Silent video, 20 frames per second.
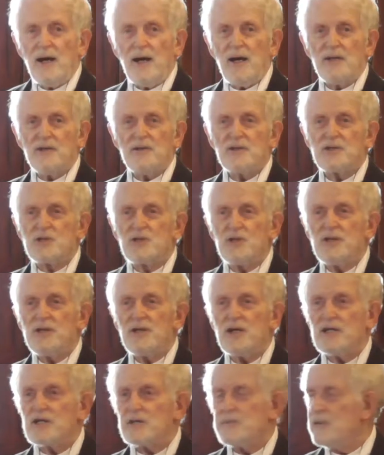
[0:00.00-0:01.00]
And it turned
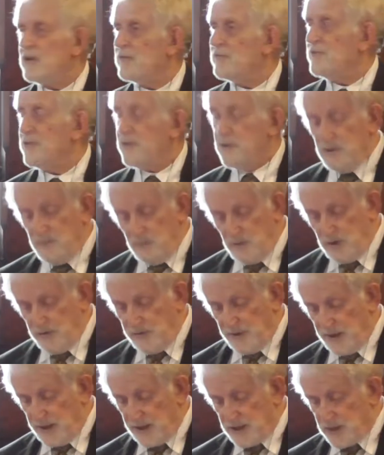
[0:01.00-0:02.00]
out to be a very
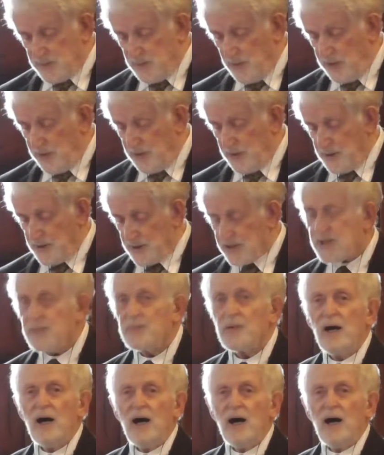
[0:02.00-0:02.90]
moving experience.